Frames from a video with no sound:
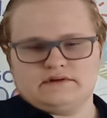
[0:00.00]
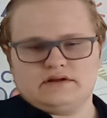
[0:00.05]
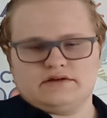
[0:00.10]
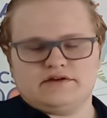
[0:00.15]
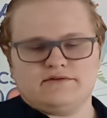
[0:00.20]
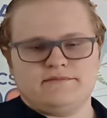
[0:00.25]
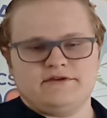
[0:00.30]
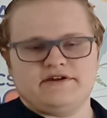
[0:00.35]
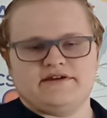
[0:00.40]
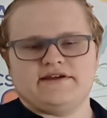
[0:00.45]

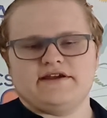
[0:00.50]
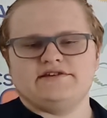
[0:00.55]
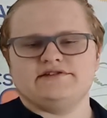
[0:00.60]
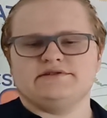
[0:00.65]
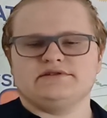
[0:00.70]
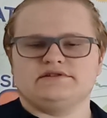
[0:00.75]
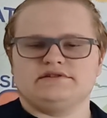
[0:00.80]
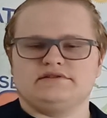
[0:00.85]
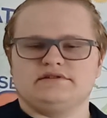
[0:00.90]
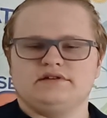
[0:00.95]

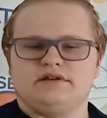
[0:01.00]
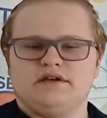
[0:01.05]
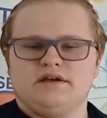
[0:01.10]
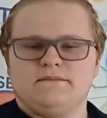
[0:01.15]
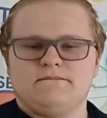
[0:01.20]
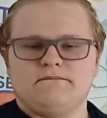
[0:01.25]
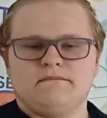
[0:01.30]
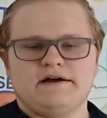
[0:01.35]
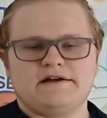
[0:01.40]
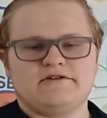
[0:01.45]
communication.
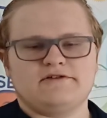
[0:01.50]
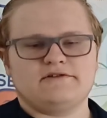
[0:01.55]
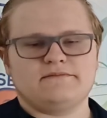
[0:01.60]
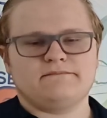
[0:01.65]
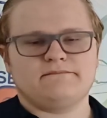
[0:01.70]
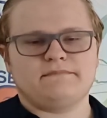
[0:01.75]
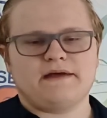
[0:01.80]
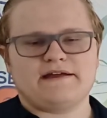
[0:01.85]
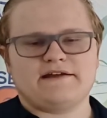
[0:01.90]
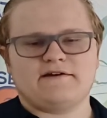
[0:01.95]

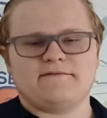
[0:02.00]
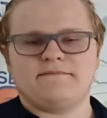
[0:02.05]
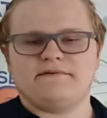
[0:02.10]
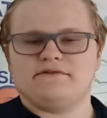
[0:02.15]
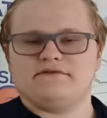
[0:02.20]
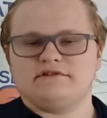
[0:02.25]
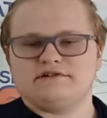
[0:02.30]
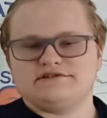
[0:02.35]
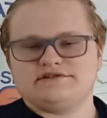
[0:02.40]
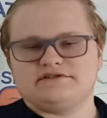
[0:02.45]
But backup
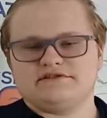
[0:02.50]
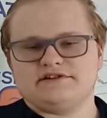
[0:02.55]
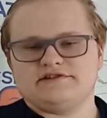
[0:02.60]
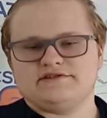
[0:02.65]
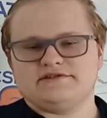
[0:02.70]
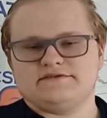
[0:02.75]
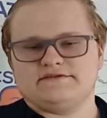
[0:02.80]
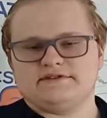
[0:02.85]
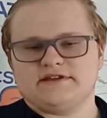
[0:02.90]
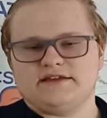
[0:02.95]
and
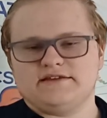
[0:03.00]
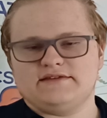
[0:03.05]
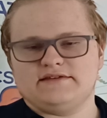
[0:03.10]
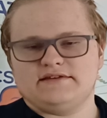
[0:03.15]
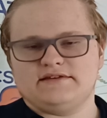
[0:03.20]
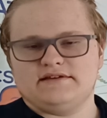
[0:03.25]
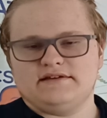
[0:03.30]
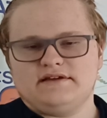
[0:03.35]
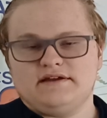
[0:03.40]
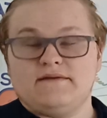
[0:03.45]
restoration of
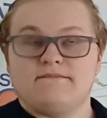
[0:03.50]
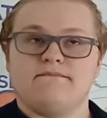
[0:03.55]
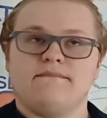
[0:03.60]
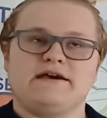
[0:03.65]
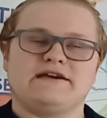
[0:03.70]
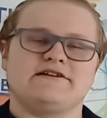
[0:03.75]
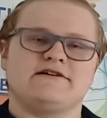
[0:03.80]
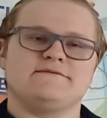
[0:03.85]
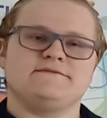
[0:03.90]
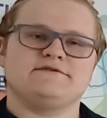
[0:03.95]
data.
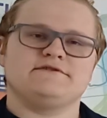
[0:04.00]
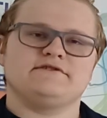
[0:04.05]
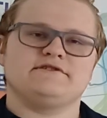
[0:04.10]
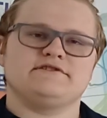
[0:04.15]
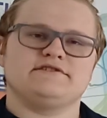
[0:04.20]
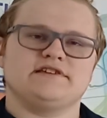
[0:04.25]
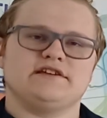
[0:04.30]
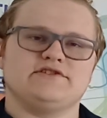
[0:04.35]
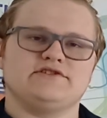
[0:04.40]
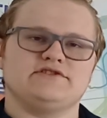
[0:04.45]
Backups are
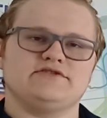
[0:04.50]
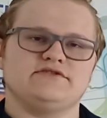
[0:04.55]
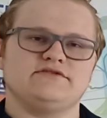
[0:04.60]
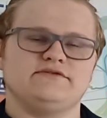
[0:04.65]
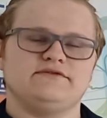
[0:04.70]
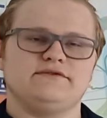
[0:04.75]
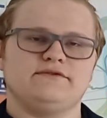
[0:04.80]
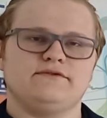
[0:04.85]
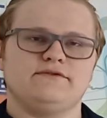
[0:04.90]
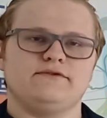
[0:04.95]
essential
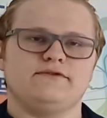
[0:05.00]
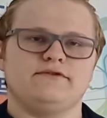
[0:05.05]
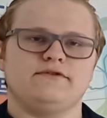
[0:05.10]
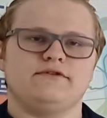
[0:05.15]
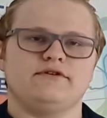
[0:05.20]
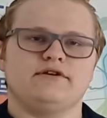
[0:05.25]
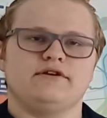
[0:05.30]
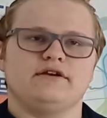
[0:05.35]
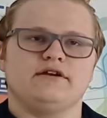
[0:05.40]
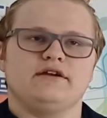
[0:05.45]
for
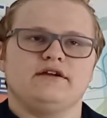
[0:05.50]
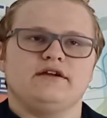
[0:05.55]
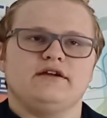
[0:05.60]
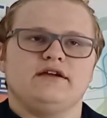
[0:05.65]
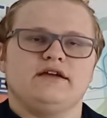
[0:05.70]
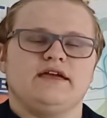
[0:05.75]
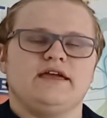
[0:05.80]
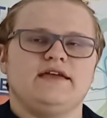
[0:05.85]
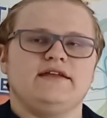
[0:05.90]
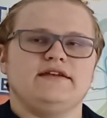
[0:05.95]

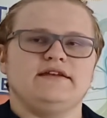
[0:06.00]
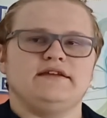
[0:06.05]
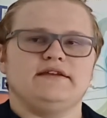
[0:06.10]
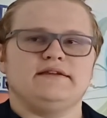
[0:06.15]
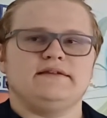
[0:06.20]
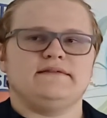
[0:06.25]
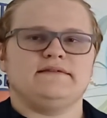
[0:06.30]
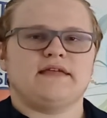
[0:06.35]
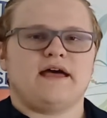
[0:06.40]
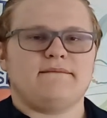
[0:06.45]

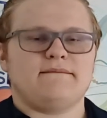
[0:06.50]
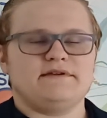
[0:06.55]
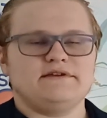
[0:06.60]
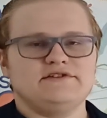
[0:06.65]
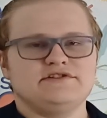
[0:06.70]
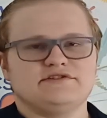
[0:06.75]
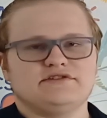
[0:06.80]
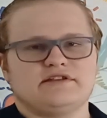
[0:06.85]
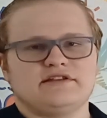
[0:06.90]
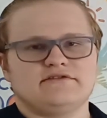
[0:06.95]
any
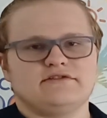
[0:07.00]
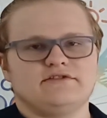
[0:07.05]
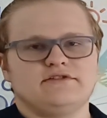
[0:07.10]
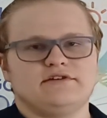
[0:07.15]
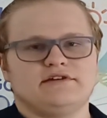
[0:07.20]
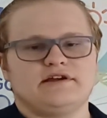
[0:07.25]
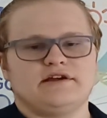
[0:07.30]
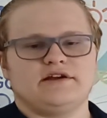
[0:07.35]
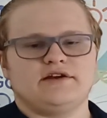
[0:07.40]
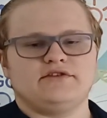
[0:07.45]
damage that could
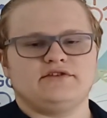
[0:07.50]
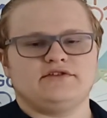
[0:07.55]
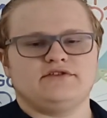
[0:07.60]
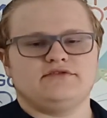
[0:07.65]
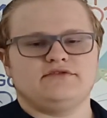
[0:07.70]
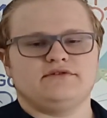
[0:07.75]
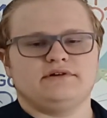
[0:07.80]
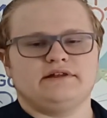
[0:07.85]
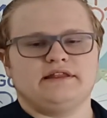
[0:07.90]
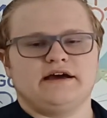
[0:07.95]
occur
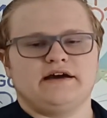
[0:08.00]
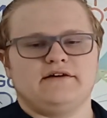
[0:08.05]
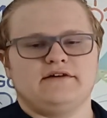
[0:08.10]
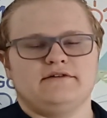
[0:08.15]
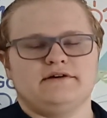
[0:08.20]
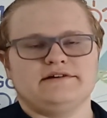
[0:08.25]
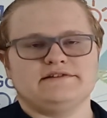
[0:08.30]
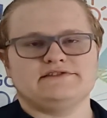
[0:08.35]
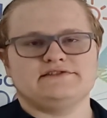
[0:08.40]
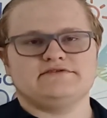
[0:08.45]
to allow
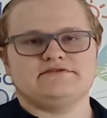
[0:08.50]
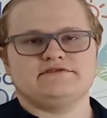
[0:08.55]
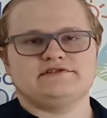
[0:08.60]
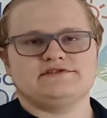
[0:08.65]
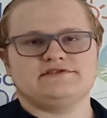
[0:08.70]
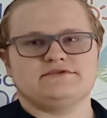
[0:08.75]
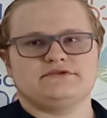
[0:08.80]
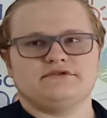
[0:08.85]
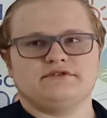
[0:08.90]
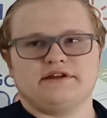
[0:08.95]
us to
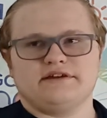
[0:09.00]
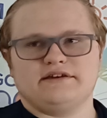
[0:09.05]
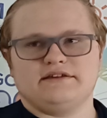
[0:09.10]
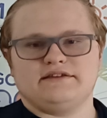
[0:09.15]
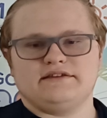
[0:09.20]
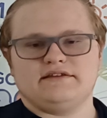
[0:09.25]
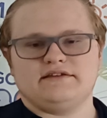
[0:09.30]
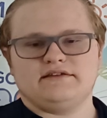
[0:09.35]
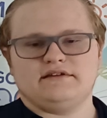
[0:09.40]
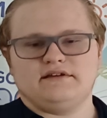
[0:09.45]
restore
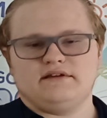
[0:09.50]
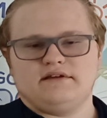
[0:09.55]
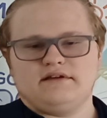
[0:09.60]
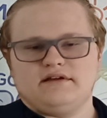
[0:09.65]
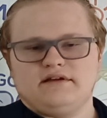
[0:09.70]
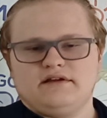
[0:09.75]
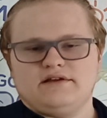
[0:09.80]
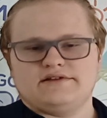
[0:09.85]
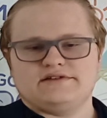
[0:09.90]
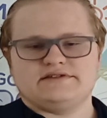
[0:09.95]
anything.
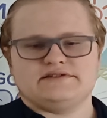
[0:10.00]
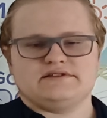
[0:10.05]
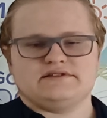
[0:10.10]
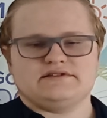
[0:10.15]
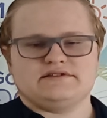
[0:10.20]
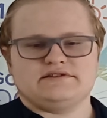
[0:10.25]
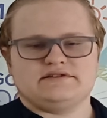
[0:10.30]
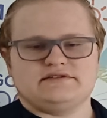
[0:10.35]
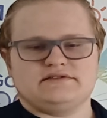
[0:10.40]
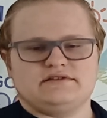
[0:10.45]

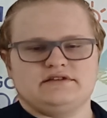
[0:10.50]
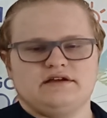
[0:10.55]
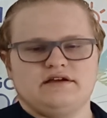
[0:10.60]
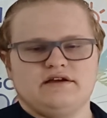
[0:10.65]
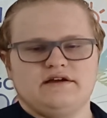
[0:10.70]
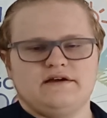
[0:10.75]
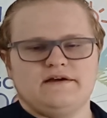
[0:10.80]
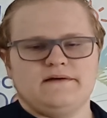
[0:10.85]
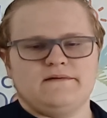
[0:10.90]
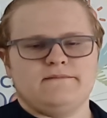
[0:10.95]
So
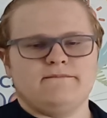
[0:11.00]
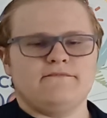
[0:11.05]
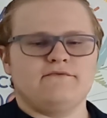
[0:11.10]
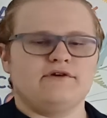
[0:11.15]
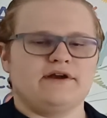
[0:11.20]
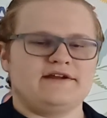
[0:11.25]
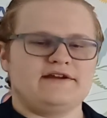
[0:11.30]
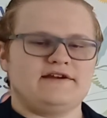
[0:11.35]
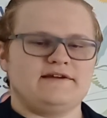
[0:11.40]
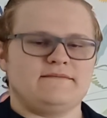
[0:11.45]

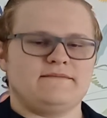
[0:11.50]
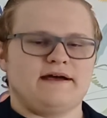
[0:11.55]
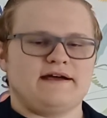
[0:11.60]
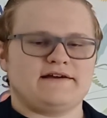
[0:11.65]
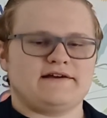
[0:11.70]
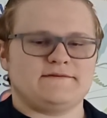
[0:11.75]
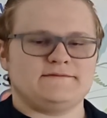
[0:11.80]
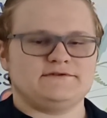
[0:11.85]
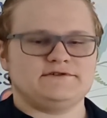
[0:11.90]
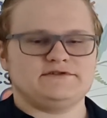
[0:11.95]
regular
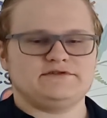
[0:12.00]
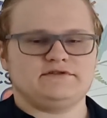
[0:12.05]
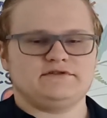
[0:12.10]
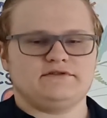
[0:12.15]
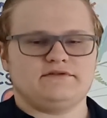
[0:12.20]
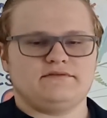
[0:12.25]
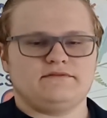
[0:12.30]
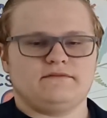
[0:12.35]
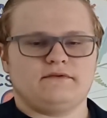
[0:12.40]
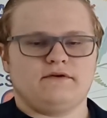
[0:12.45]
backup
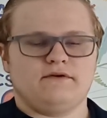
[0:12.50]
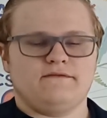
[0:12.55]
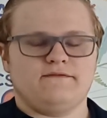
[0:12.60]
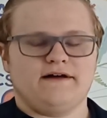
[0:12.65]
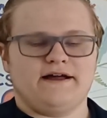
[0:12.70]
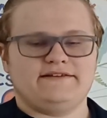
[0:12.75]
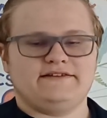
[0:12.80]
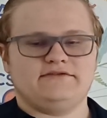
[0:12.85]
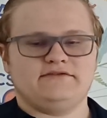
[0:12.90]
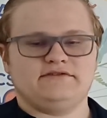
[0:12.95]
of
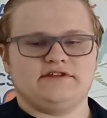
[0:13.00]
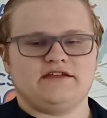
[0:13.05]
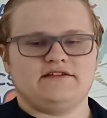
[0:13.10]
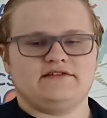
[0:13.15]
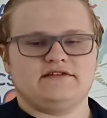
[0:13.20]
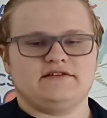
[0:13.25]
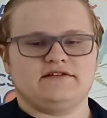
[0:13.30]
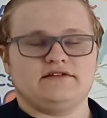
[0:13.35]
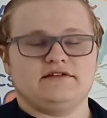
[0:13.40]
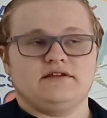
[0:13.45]
vital
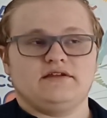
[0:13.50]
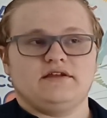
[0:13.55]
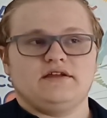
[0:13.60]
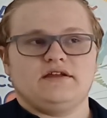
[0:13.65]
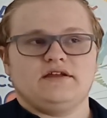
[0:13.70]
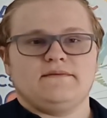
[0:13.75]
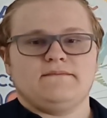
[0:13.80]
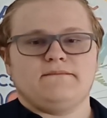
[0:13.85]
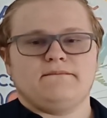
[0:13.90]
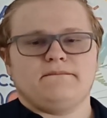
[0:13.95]
data
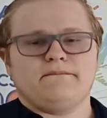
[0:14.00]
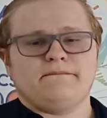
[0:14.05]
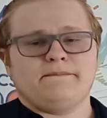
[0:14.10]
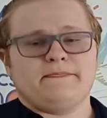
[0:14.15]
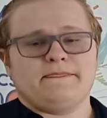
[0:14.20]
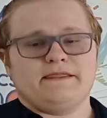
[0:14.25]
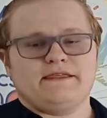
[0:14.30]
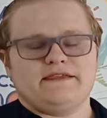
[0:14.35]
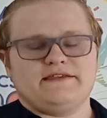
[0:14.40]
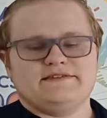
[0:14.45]

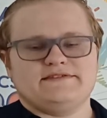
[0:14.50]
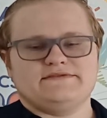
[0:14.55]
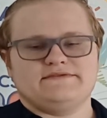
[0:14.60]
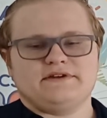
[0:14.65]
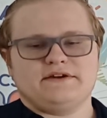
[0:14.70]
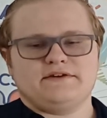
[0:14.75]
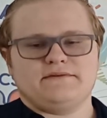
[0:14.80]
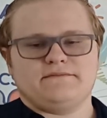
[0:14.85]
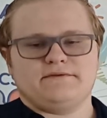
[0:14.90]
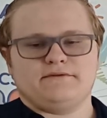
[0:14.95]
is
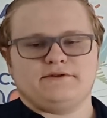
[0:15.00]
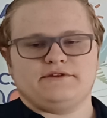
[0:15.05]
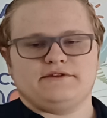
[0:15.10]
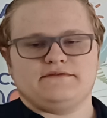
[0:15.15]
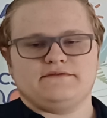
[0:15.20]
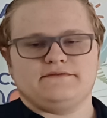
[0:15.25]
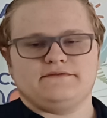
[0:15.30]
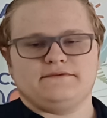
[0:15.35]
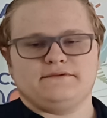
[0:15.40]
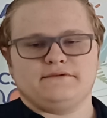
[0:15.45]
very
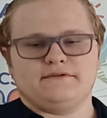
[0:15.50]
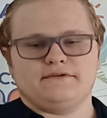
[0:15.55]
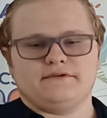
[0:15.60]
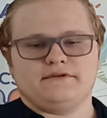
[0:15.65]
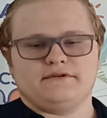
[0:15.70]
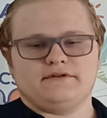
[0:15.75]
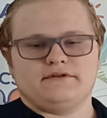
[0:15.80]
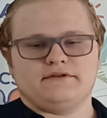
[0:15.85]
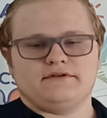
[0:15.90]
important for